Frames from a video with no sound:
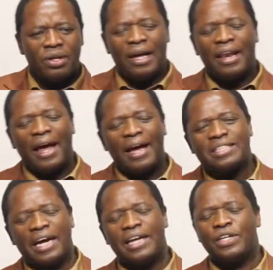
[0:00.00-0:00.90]

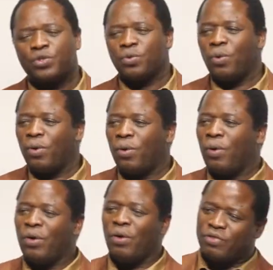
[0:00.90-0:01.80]
Elijah is
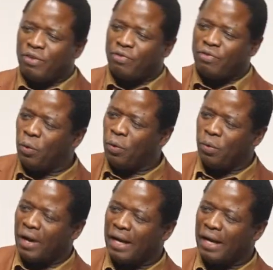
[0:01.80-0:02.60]
one of the few,